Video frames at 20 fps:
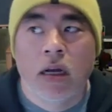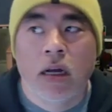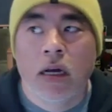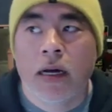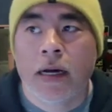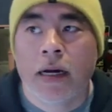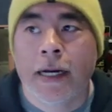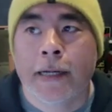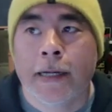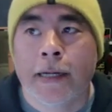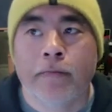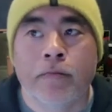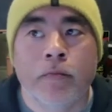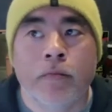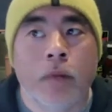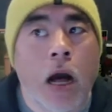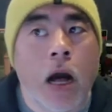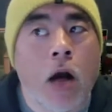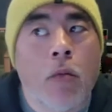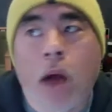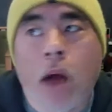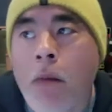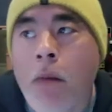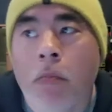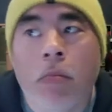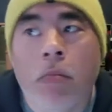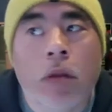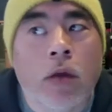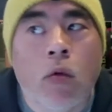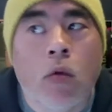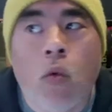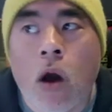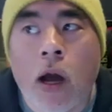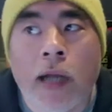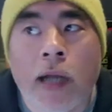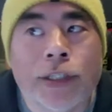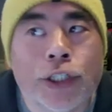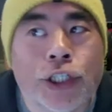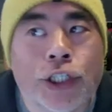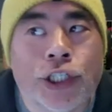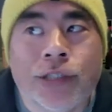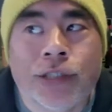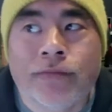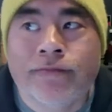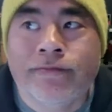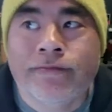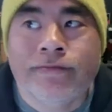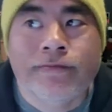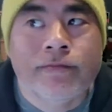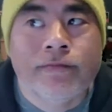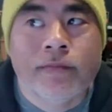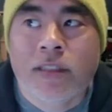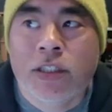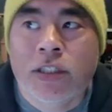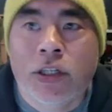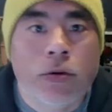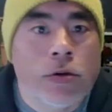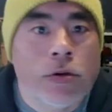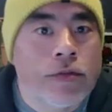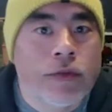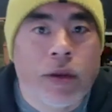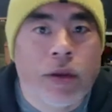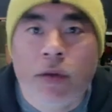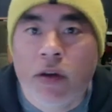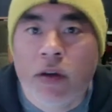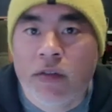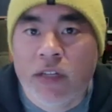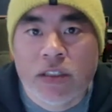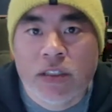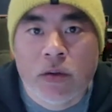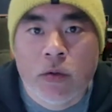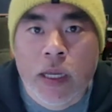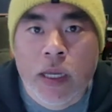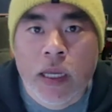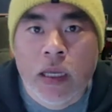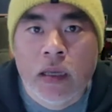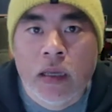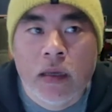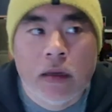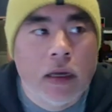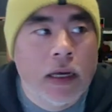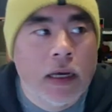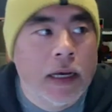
I'll probably watch 2 or 3 movies a week.